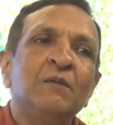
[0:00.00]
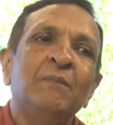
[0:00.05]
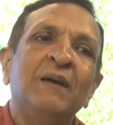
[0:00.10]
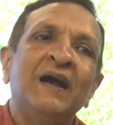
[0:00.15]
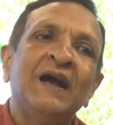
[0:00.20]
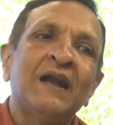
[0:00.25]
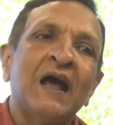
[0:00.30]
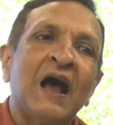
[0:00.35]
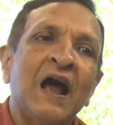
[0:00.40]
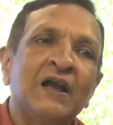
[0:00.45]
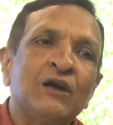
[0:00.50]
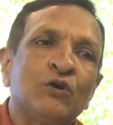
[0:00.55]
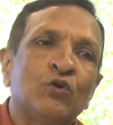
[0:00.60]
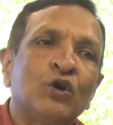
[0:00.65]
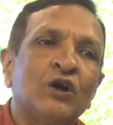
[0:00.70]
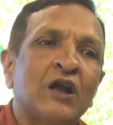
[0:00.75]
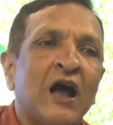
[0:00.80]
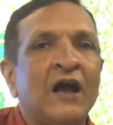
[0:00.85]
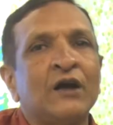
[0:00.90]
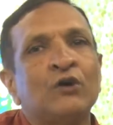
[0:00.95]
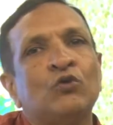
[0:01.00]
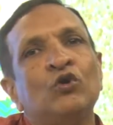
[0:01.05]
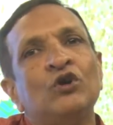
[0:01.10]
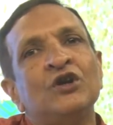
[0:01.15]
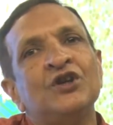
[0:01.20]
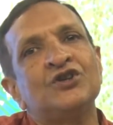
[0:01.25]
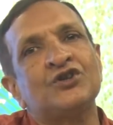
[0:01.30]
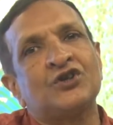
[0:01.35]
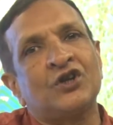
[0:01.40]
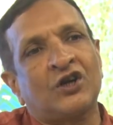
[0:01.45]
made a High
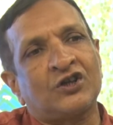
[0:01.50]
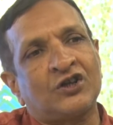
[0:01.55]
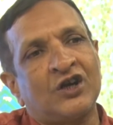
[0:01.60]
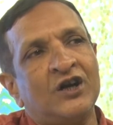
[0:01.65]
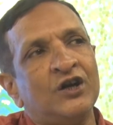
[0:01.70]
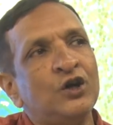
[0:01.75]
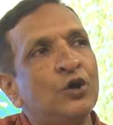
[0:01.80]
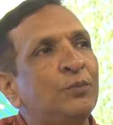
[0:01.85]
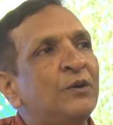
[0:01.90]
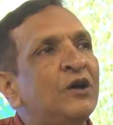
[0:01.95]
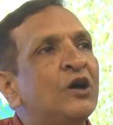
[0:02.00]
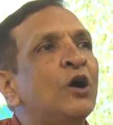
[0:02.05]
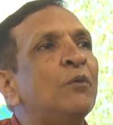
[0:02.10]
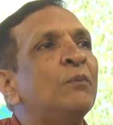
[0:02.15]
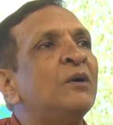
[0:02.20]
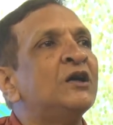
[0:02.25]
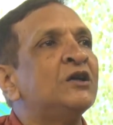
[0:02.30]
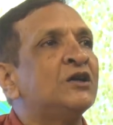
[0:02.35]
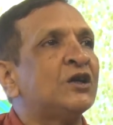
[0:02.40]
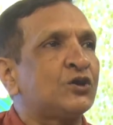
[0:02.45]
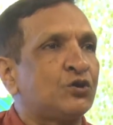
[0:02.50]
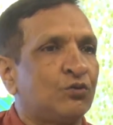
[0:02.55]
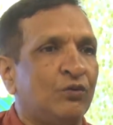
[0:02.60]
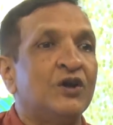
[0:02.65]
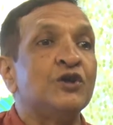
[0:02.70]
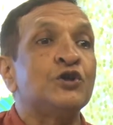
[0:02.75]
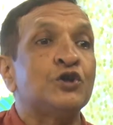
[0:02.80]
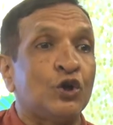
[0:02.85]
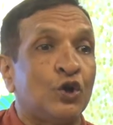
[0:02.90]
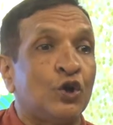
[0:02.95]
Court instructed UP government just to
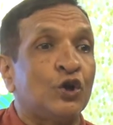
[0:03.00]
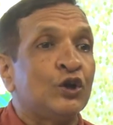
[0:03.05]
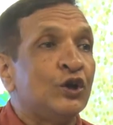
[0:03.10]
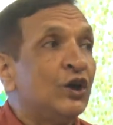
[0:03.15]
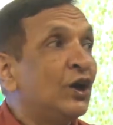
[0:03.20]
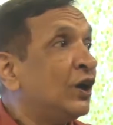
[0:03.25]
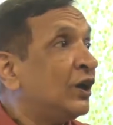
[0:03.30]
ensure